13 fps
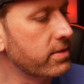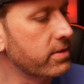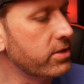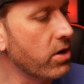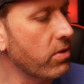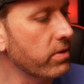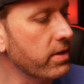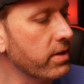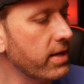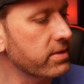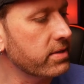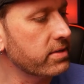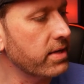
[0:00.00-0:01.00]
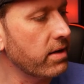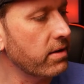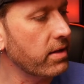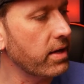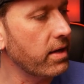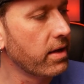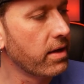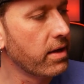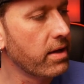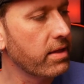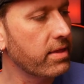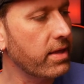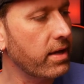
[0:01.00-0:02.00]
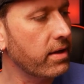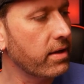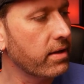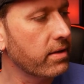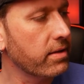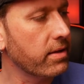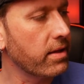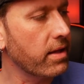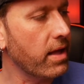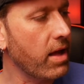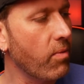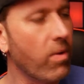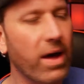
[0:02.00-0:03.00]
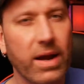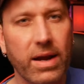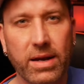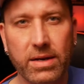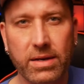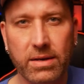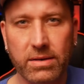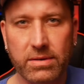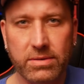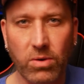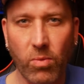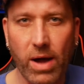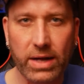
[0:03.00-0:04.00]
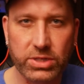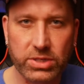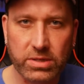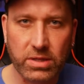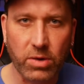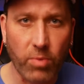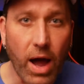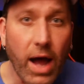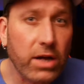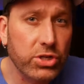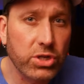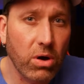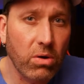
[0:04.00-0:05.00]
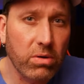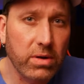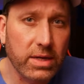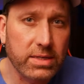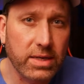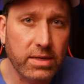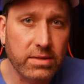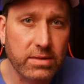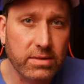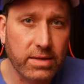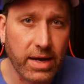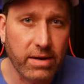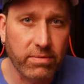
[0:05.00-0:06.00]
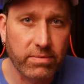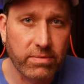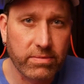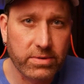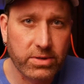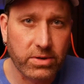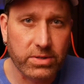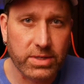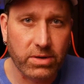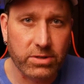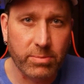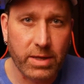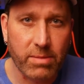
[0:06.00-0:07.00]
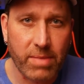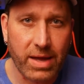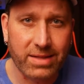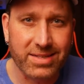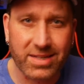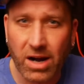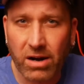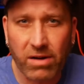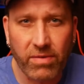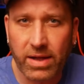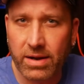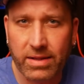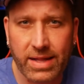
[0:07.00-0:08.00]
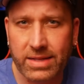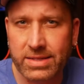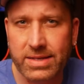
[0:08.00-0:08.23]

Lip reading: don't necessarily think I wanted to watch The Rock show because he kind of turns out to be the main star of it, and that's